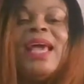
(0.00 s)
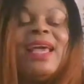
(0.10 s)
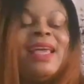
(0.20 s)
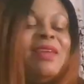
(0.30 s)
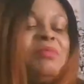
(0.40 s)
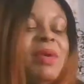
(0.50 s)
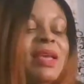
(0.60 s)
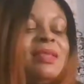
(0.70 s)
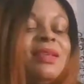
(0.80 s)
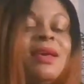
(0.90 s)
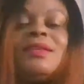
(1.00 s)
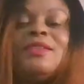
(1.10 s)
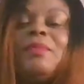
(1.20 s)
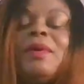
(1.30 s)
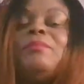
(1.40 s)
Give me a thumbs
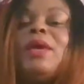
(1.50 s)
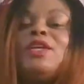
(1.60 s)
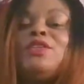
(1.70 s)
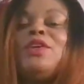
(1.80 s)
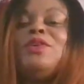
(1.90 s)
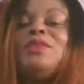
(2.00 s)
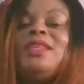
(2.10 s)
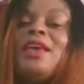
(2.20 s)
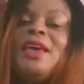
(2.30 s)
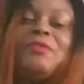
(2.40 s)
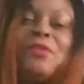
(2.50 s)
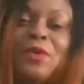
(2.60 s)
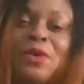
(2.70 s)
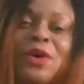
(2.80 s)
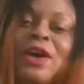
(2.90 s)
up and make sure you stay
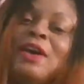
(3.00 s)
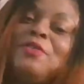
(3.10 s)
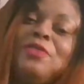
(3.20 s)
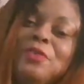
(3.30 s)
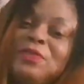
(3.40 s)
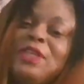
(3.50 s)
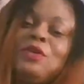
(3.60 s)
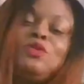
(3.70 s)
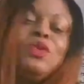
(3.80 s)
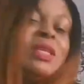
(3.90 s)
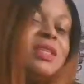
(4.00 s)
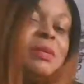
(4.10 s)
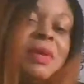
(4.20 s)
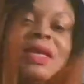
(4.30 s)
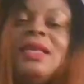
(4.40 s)
for 15 or 20
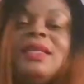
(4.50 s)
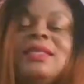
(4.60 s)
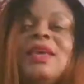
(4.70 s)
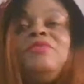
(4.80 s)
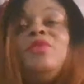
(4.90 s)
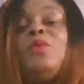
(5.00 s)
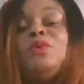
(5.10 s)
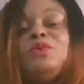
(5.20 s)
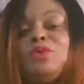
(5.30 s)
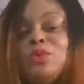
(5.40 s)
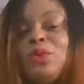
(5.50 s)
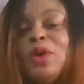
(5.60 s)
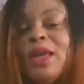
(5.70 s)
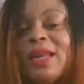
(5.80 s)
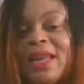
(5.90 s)
minutes if you want
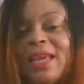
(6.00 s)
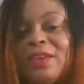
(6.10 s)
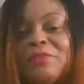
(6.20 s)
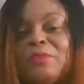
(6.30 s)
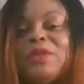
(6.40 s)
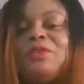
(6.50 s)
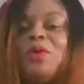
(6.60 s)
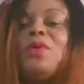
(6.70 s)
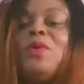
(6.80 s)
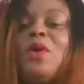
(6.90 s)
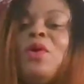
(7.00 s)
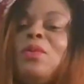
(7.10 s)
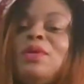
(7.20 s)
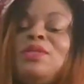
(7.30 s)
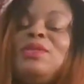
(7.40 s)
to leave. But you don't
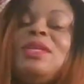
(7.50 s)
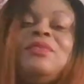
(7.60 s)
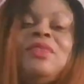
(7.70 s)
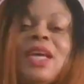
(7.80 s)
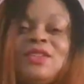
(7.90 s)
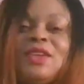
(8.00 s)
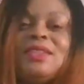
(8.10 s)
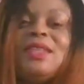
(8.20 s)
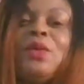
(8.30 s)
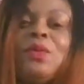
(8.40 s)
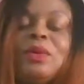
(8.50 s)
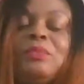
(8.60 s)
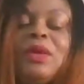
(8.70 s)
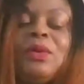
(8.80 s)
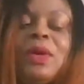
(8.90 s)
want to leave, you can just stay with
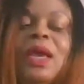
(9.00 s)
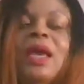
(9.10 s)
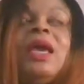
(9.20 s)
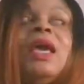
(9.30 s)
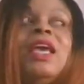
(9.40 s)
me, okay?